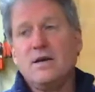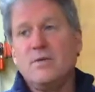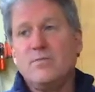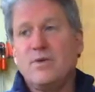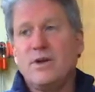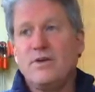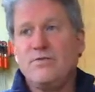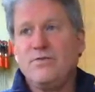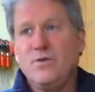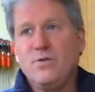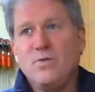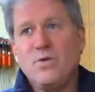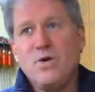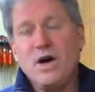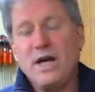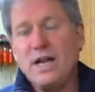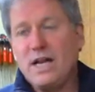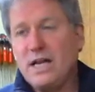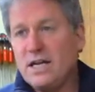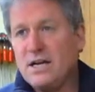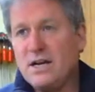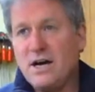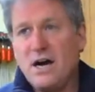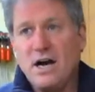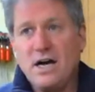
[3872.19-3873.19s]
But if you
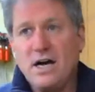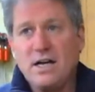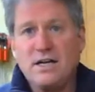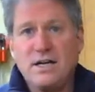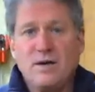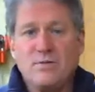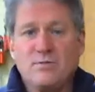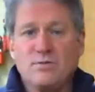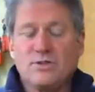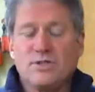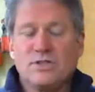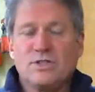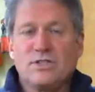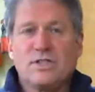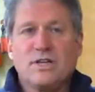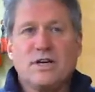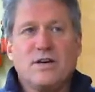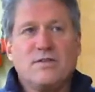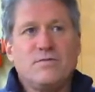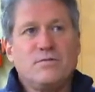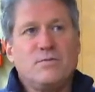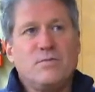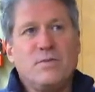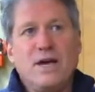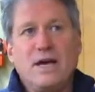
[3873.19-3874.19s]
wanted odd numbers and
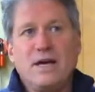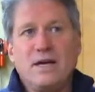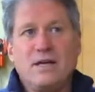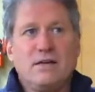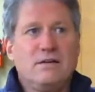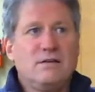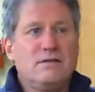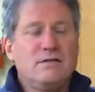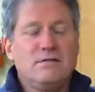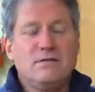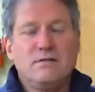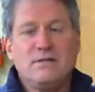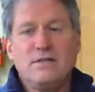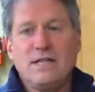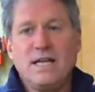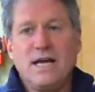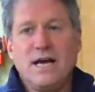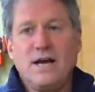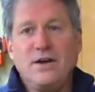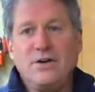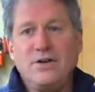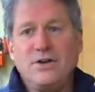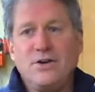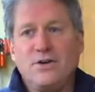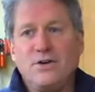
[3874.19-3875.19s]
stuff, man,
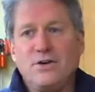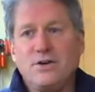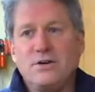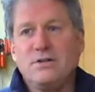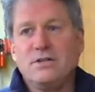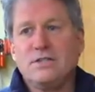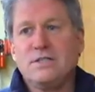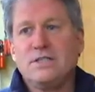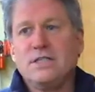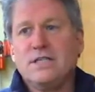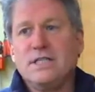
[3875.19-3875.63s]
now you're,